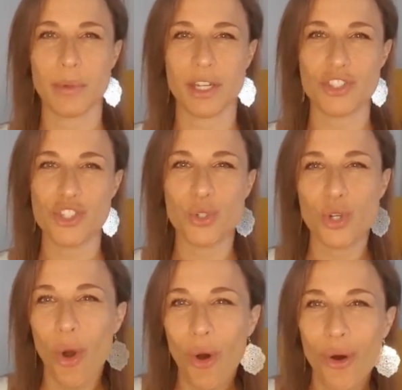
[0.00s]
bit too
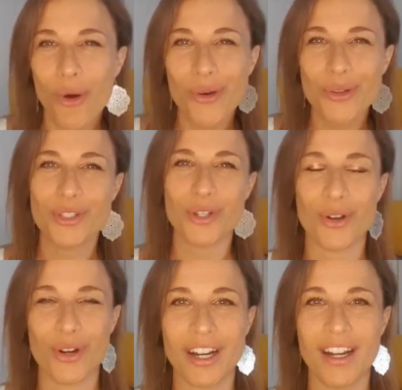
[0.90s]
cold
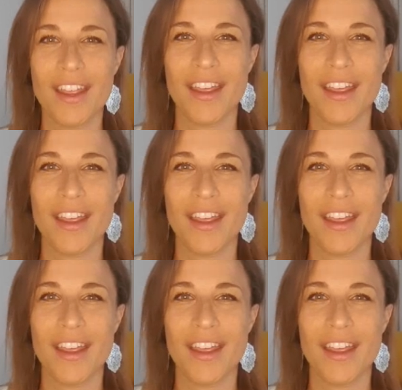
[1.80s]
or,